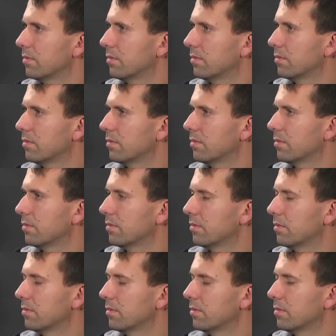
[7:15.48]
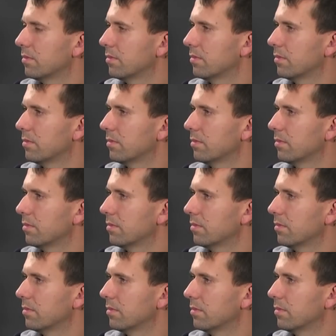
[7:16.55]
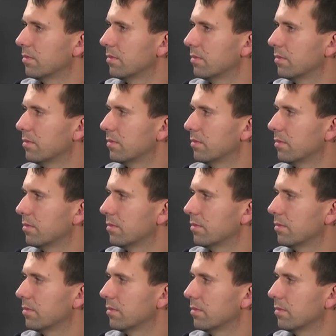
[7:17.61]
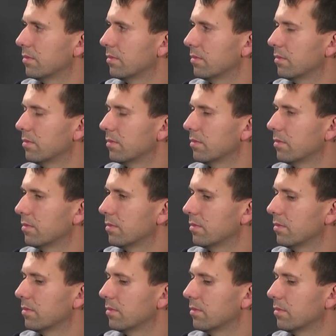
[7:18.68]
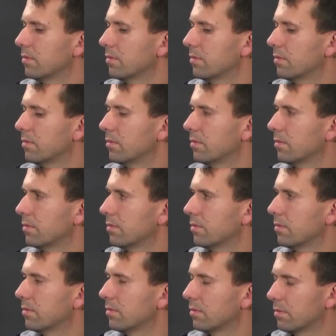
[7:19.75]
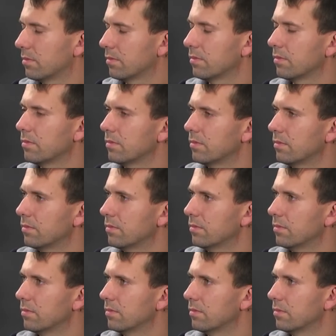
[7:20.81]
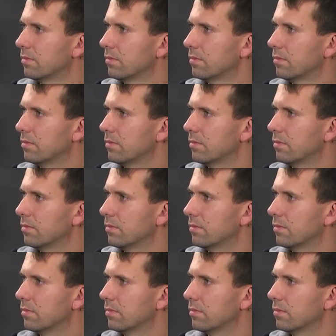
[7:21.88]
This person isn't speaking.